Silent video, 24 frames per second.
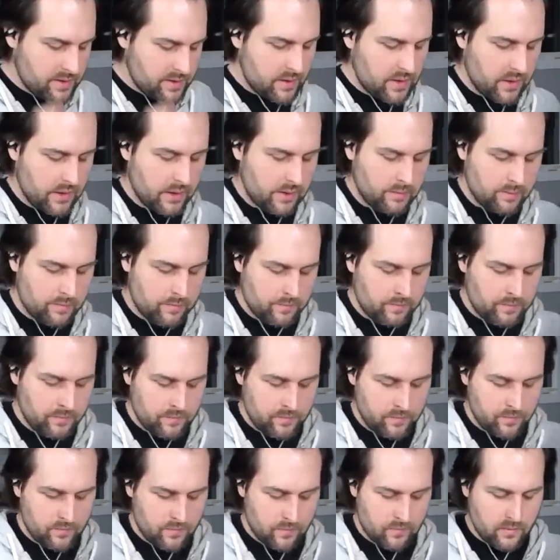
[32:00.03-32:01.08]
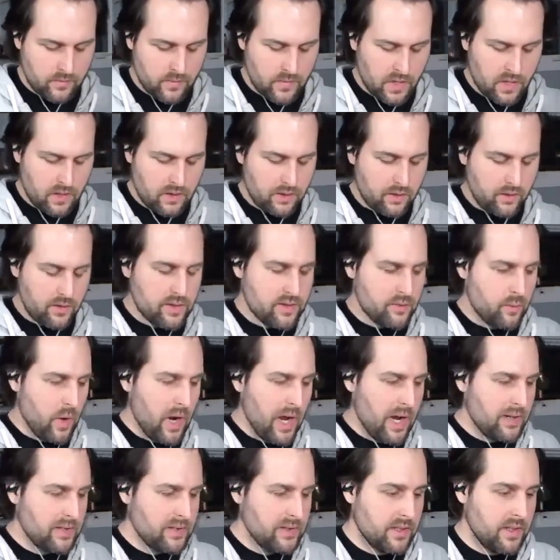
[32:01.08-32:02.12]
there is
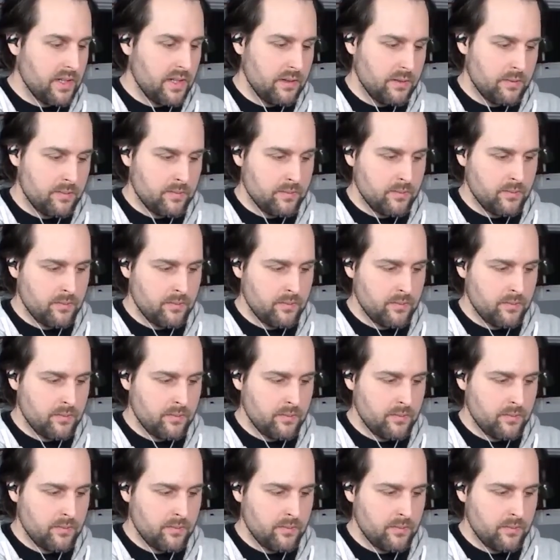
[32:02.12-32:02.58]
wax in it,